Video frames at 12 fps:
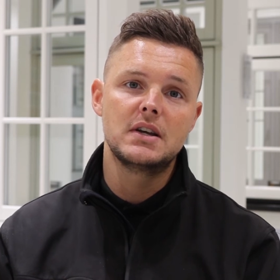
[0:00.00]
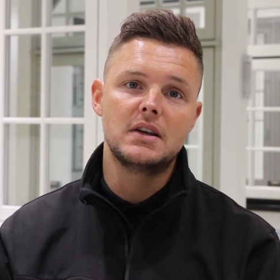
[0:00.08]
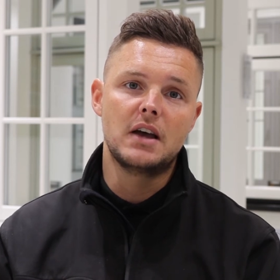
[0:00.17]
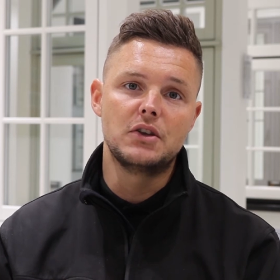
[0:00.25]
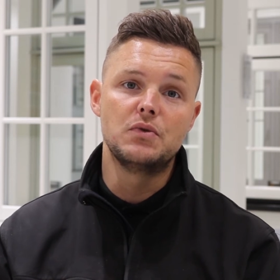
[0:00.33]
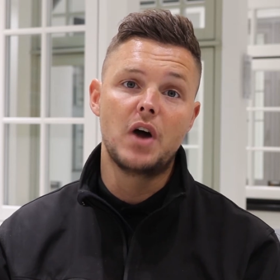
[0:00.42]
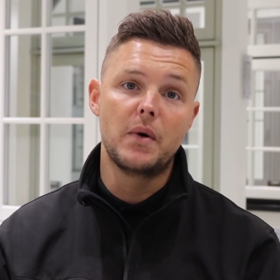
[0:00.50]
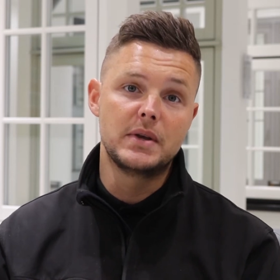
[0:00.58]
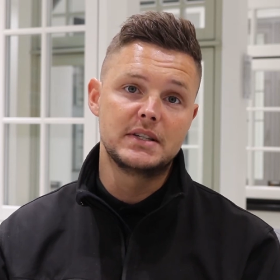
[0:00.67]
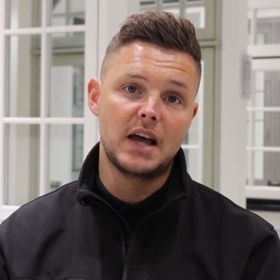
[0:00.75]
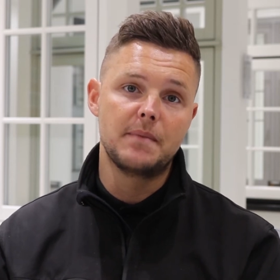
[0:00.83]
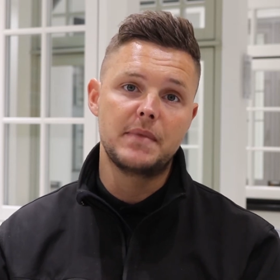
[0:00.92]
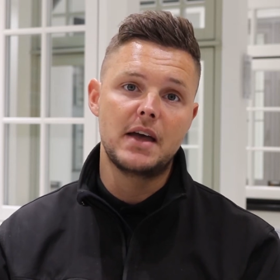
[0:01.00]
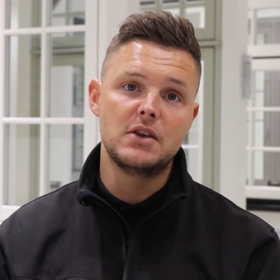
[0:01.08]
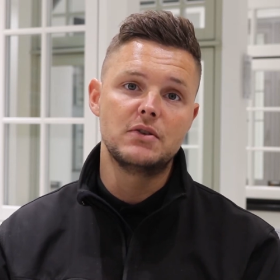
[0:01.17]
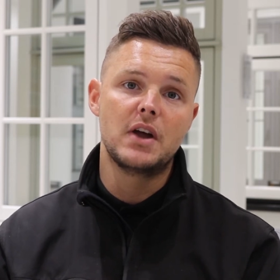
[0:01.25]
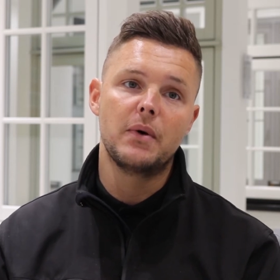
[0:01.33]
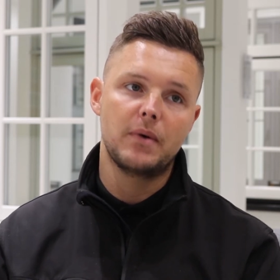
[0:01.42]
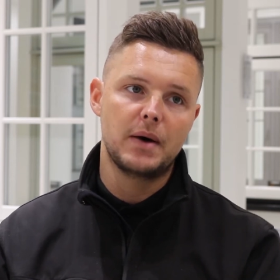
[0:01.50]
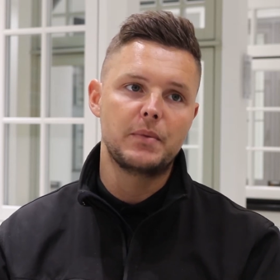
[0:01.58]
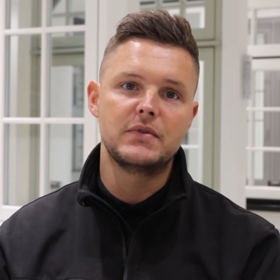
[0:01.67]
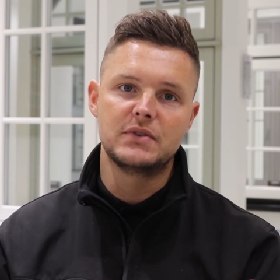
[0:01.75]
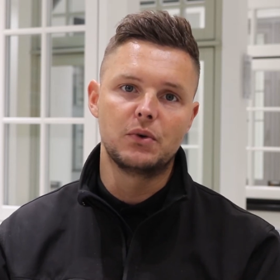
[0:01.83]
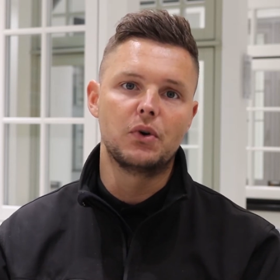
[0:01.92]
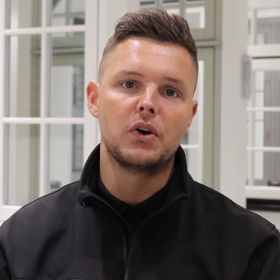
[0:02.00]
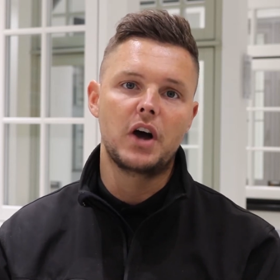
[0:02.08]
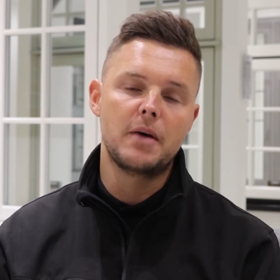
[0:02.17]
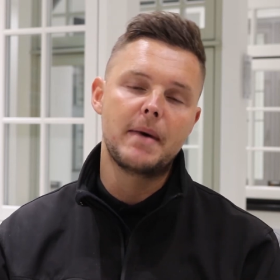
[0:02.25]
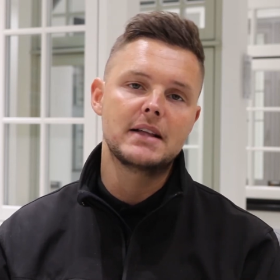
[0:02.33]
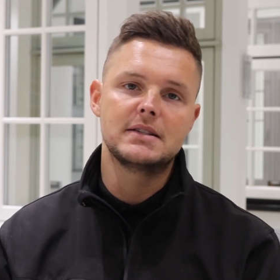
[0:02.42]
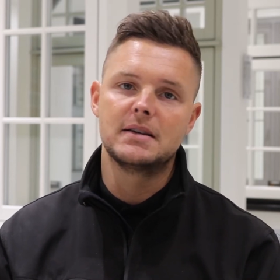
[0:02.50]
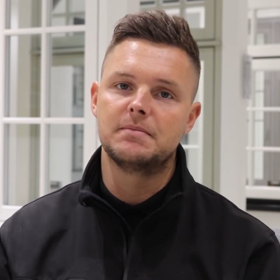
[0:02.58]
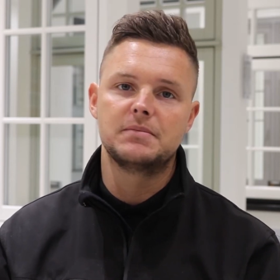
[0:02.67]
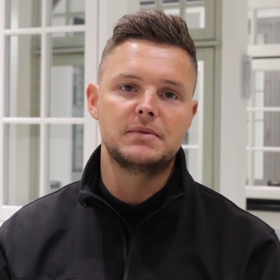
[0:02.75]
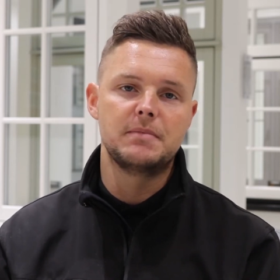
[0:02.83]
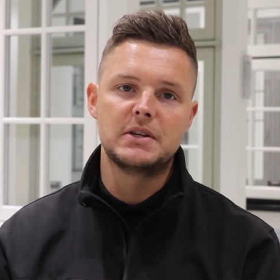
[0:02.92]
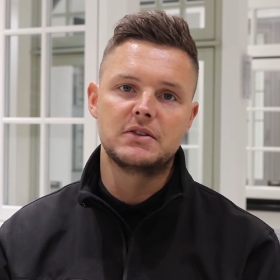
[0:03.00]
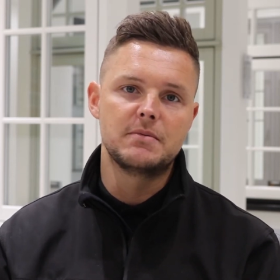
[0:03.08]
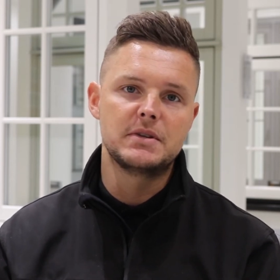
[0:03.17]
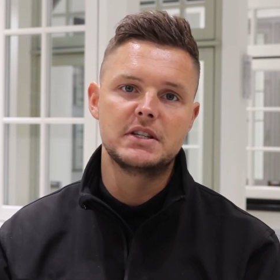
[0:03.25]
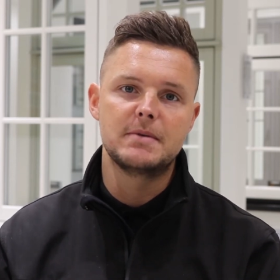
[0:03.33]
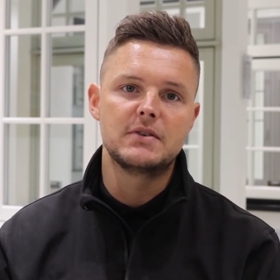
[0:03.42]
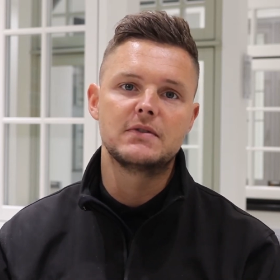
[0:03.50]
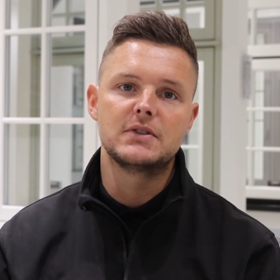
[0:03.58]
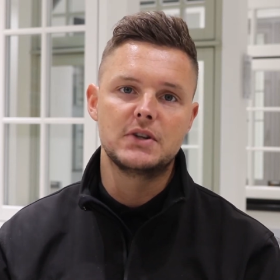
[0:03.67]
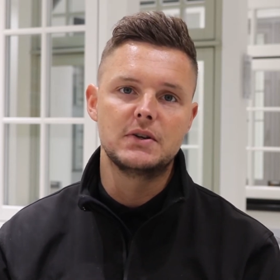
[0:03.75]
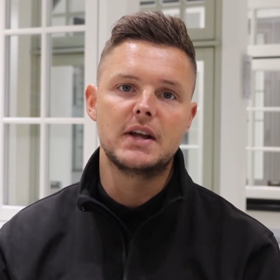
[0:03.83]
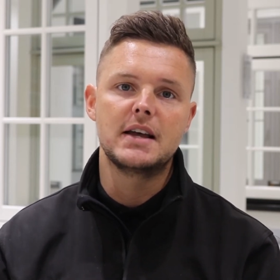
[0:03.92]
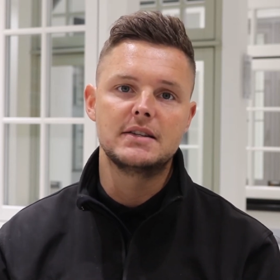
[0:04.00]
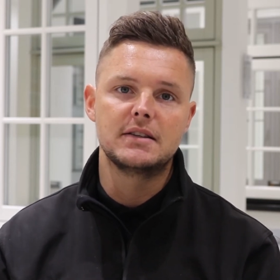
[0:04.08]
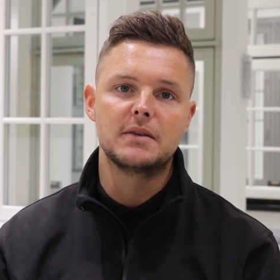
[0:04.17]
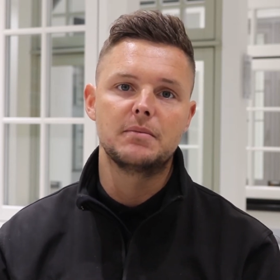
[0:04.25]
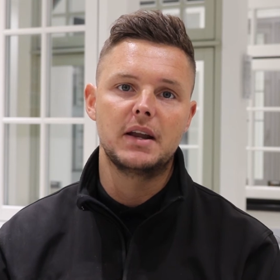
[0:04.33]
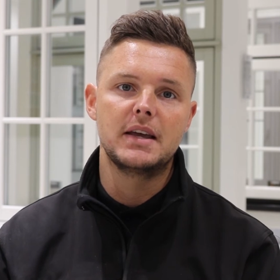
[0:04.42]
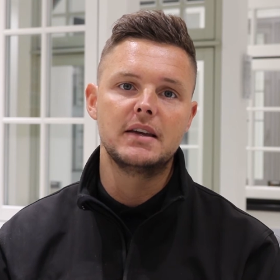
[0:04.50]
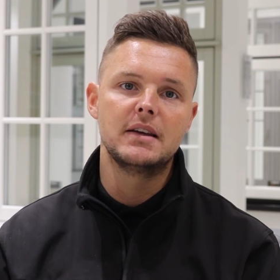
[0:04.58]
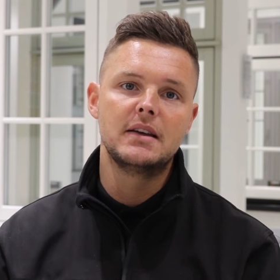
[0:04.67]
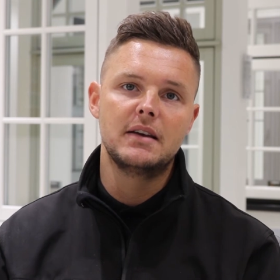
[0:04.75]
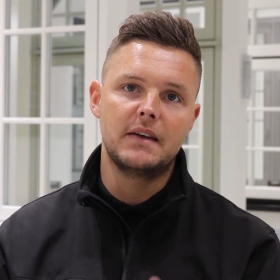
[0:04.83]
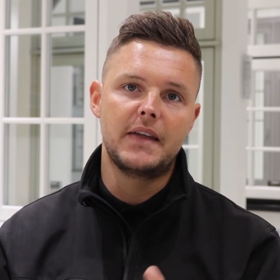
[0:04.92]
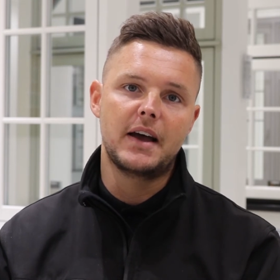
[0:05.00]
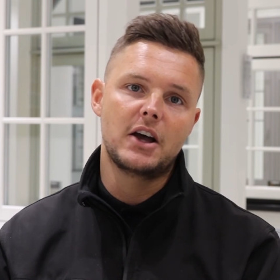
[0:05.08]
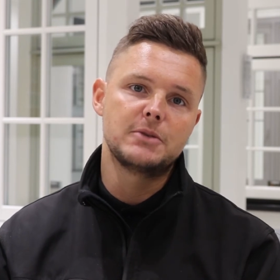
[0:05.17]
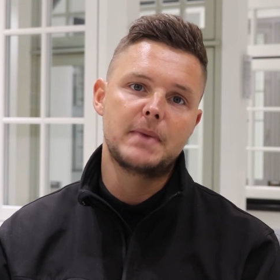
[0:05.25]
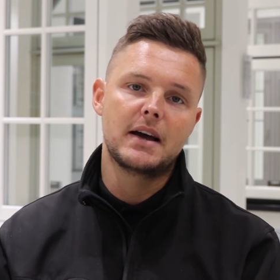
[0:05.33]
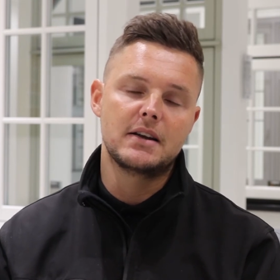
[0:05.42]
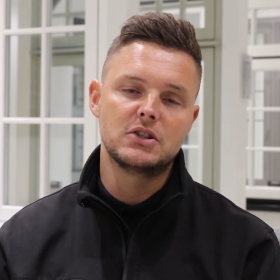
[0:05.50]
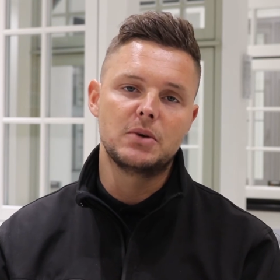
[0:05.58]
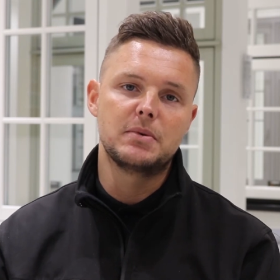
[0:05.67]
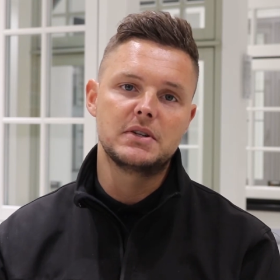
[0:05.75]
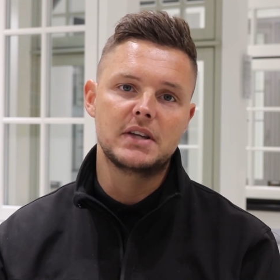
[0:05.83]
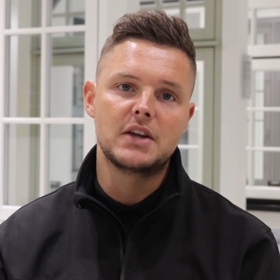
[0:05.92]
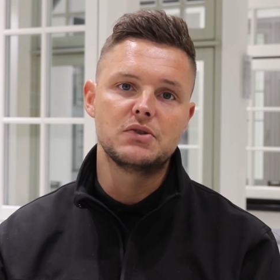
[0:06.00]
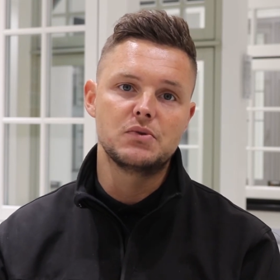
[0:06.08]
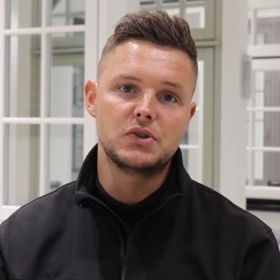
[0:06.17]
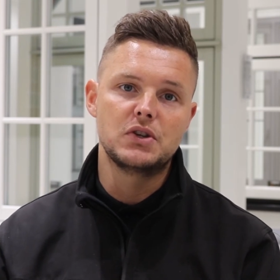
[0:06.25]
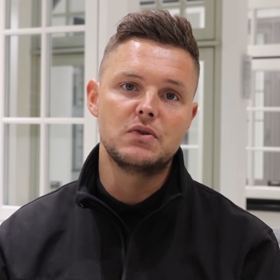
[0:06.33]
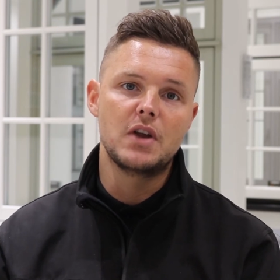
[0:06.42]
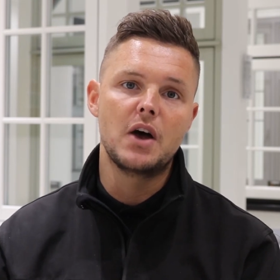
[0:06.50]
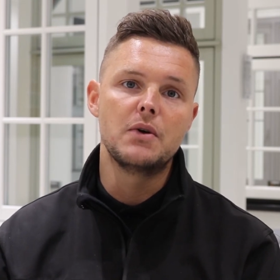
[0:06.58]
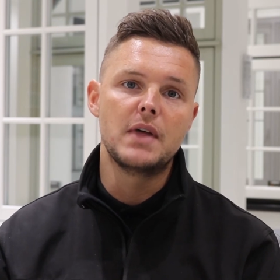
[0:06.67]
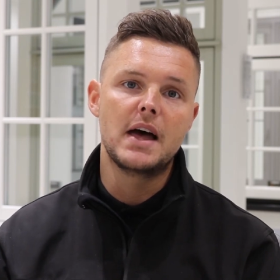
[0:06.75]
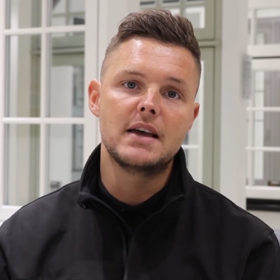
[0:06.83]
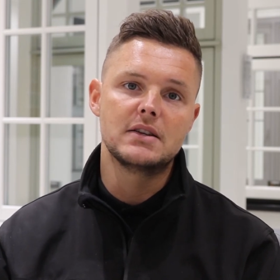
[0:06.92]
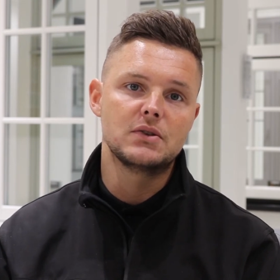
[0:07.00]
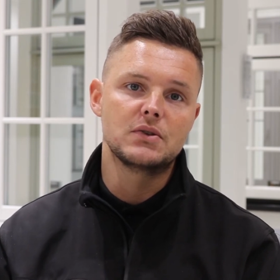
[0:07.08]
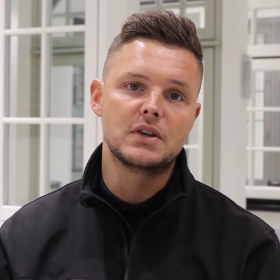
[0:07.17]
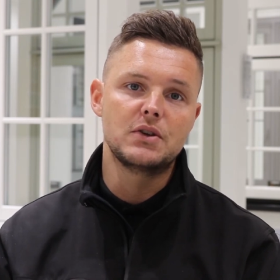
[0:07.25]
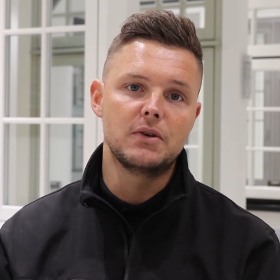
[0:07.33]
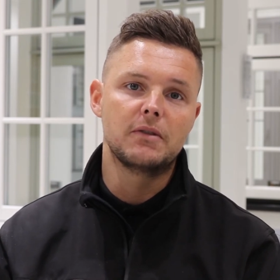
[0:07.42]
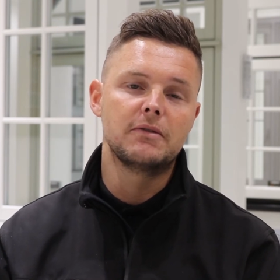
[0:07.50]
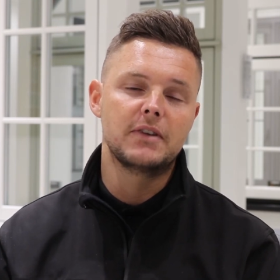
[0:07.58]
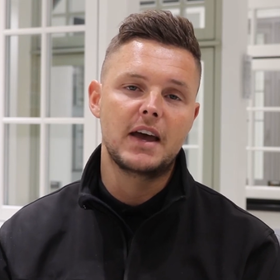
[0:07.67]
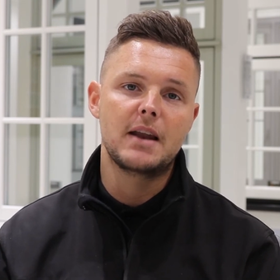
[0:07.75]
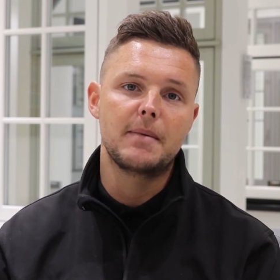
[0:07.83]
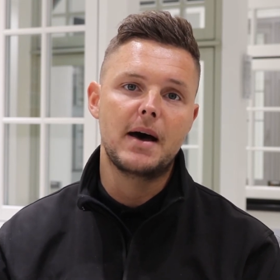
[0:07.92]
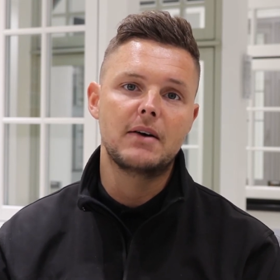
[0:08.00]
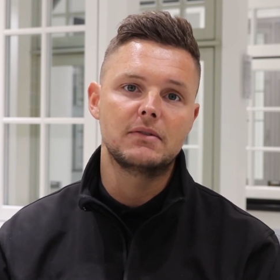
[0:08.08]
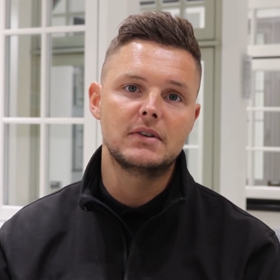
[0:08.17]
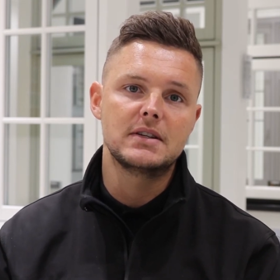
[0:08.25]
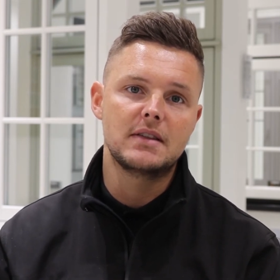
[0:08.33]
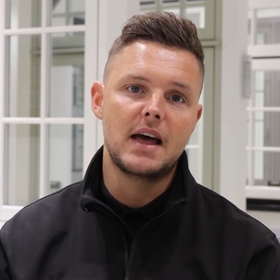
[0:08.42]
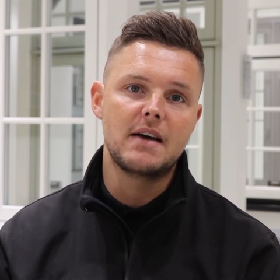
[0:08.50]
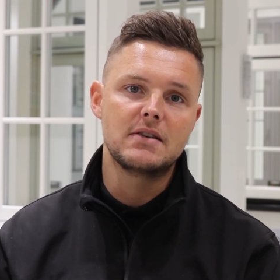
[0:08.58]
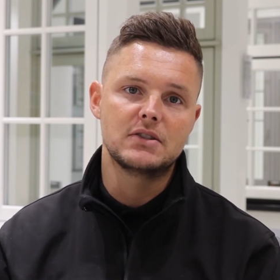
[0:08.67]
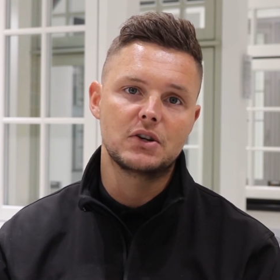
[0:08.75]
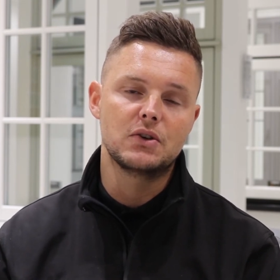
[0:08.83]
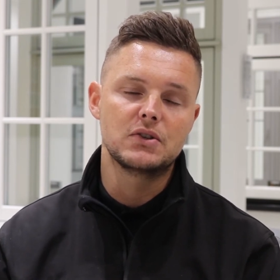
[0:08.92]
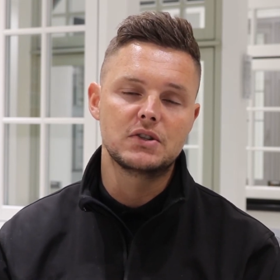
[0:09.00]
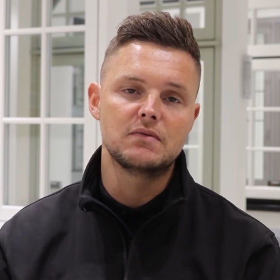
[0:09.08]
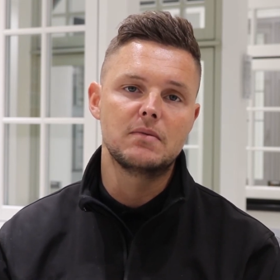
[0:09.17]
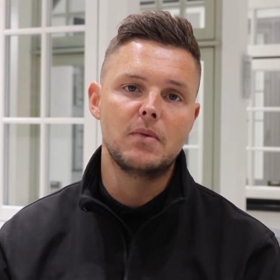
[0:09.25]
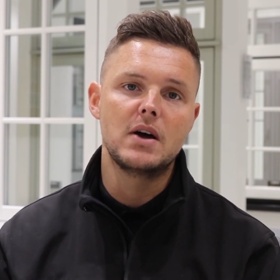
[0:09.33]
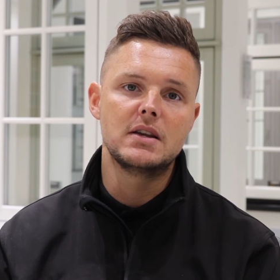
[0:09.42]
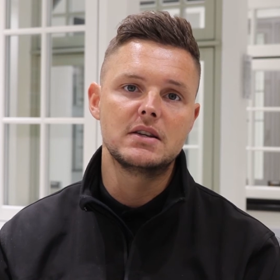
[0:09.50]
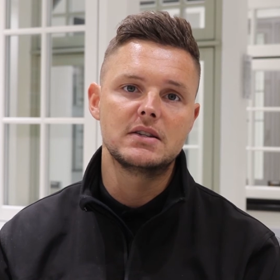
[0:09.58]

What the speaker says: You know it's up there, you know, all right, we've still got to go back to Mr. and Mrs. Smith for 2 days to complete, and that goes back at the top of the schedule, so you know there, it's not something you can forget about, it's there, it's a constant reminder.